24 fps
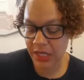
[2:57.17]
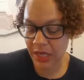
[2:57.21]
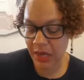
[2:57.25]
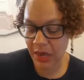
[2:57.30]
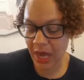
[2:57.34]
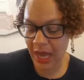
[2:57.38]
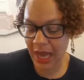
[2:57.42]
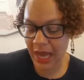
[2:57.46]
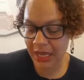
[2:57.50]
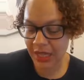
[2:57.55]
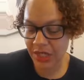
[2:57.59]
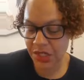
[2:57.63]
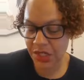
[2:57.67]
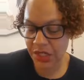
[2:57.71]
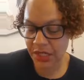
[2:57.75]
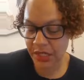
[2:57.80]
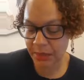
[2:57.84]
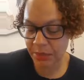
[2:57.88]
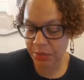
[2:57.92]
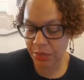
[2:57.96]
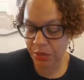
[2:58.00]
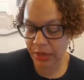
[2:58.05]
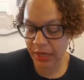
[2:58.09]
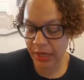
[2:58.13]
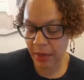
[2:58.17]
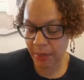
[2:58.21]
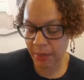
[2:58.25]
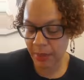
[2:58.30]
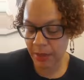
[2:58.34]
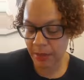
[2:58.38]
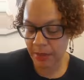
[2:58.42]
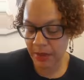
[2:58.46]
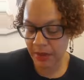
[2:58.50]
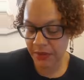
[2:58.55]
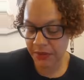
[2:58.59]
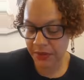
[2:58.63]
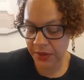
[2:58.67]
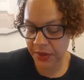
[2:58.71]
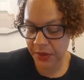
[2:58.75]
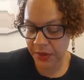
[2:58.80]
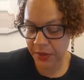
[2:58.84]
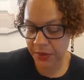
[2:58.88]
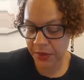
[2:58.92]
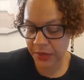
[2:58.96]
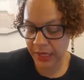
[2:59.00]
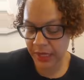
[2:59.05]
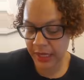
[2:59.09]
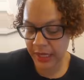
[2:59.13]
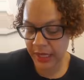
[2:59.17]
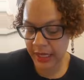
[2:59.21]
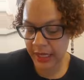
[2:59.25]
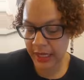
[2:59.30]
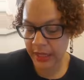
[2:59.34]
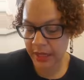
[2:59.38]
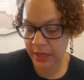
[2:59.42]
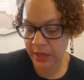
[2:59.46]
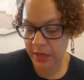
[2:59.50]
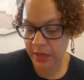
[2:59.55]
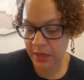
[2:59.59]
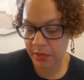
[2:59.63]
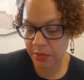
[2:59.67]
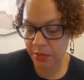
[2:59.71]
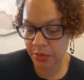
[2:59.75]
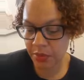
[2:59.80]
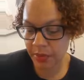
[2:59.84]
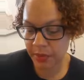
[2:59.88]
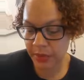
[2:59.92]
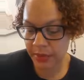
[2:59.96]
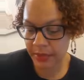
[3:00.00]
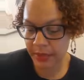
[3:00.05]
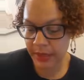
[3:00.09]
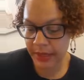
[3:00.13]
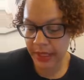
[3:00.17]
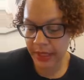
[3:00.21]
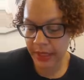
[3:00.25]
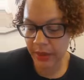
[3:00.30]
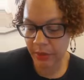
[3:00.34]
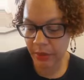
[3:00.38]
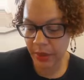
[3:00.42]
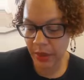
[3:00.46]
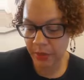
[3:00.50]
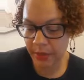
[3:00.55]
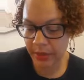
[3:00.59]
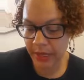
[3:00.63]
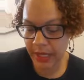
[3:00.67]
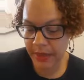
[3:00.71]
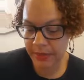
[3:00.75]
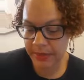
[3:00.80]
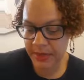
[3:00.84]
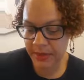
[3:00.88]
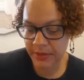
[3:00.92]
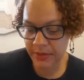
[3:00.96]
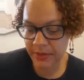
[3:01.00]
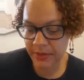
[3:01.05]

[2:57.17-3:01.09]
I actually brought it up on my phone and probably won't be able to